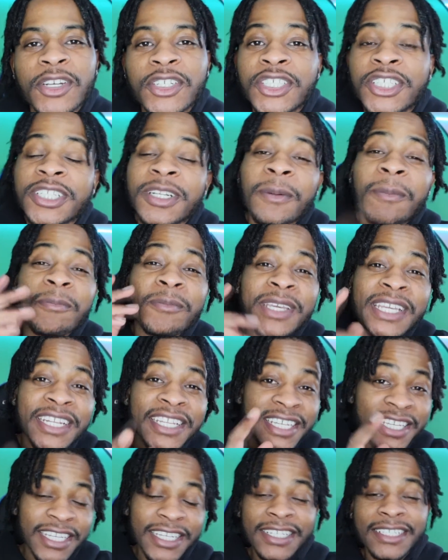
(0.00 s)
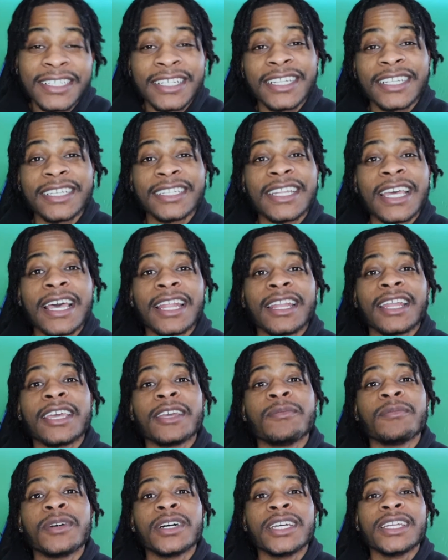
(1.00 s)
You should have been click that
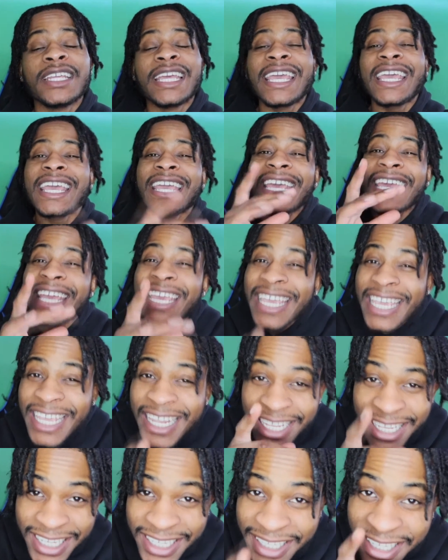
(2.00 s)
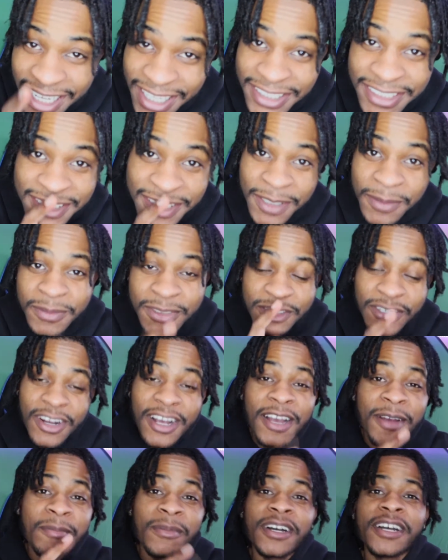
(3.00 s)
like button and hit that
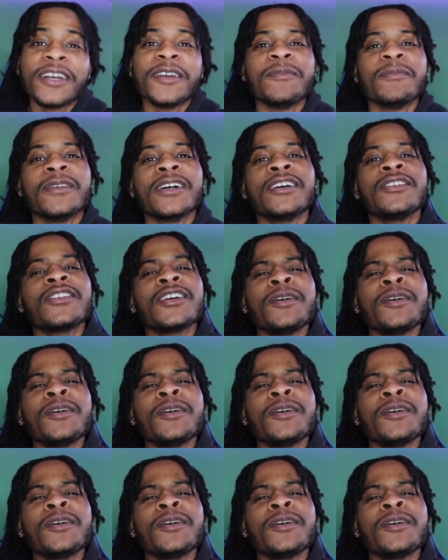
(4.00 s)
subscribe button, bro.